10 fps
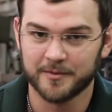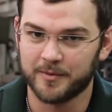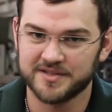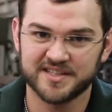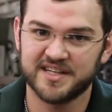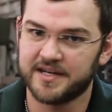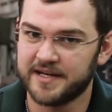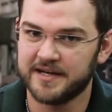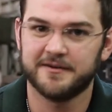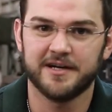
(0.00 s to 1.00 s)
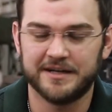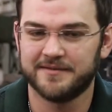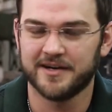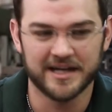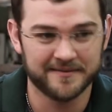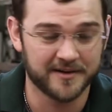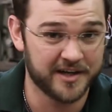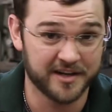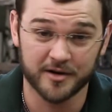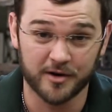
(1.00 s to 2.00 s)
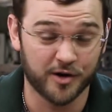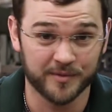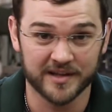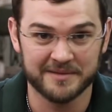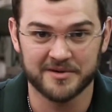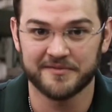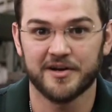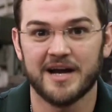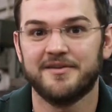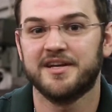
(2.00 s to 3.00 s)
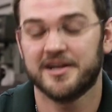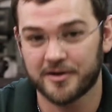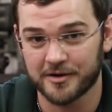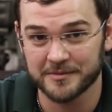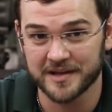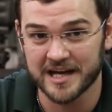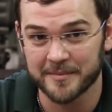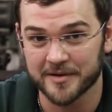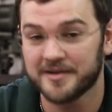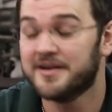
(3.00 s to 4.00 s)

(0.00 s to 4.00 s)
Once again, never ever ever hit it hard with a hammer. If you're having to hit it hard with a hammer,